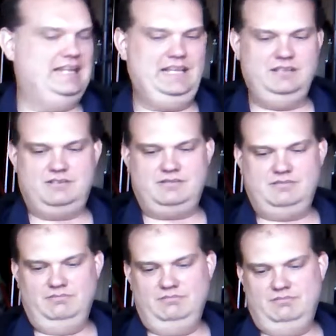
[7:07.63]
It is.
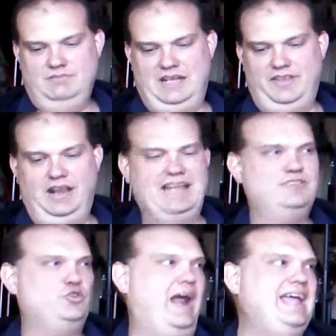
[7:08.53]
And they're
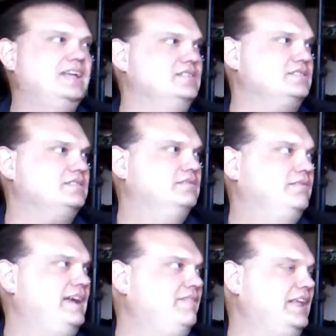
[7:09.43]
like dragons.
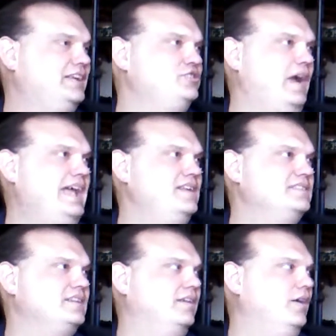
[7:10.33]
They have like a dragon
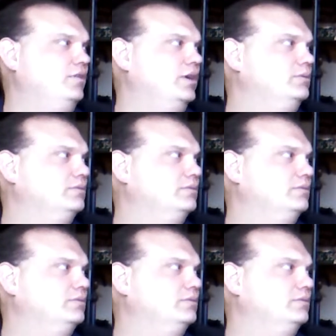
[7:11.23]
as their logo.